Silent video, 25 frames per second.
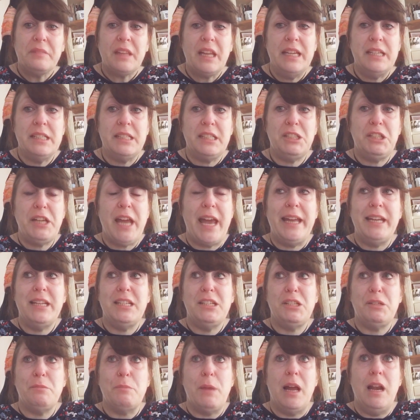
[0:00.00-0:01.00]
It's
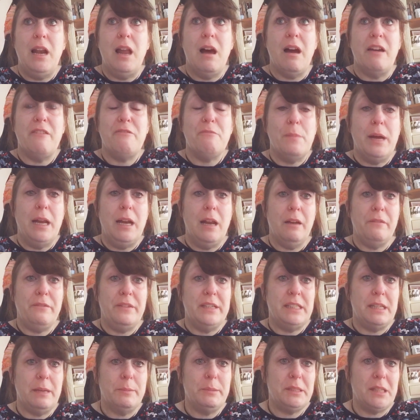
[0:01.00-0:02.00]
changed my life. My life
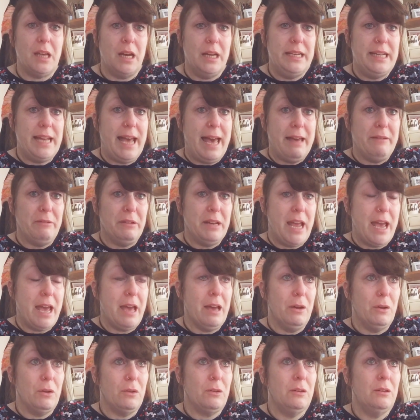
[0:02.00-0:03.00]
is upside down
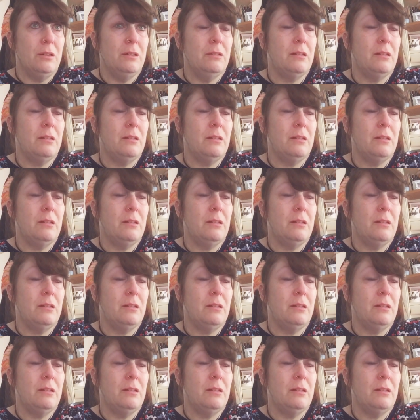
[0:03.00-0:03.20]
now.